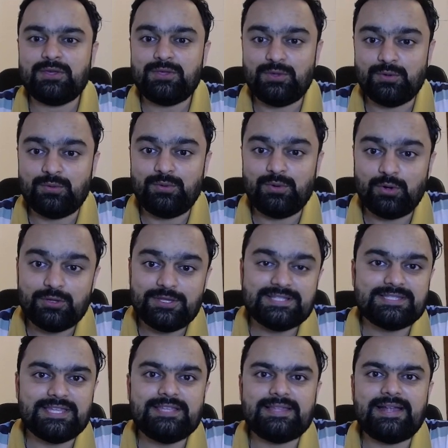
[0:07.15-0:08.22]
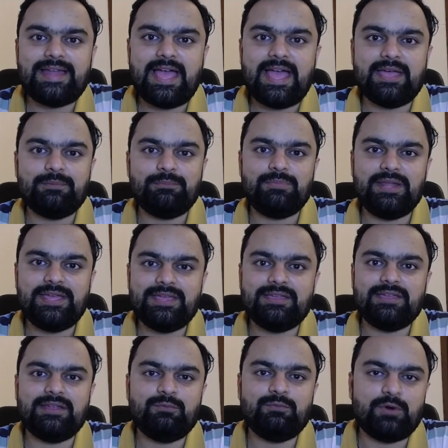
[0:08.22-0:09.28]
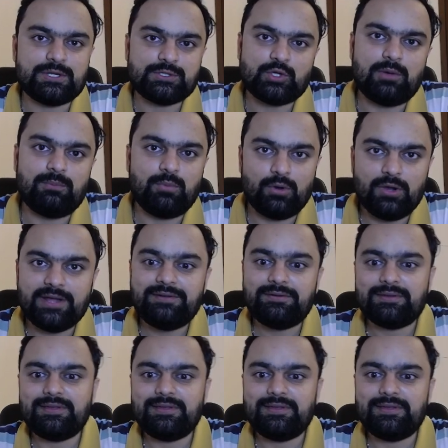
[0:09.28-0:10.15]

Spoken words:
You know this thing that I am playing in Warsaw, Poland,